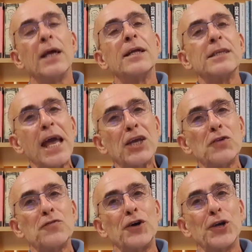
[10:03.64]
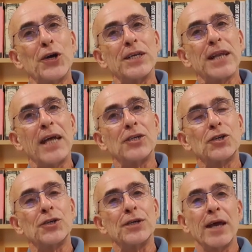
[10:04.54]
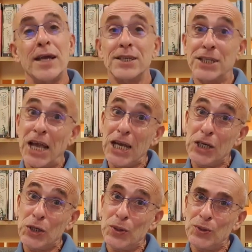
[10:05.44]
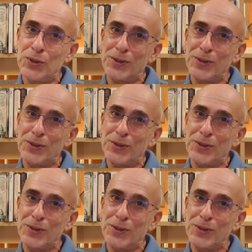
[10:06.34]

Thank you for your attention and stay tuned.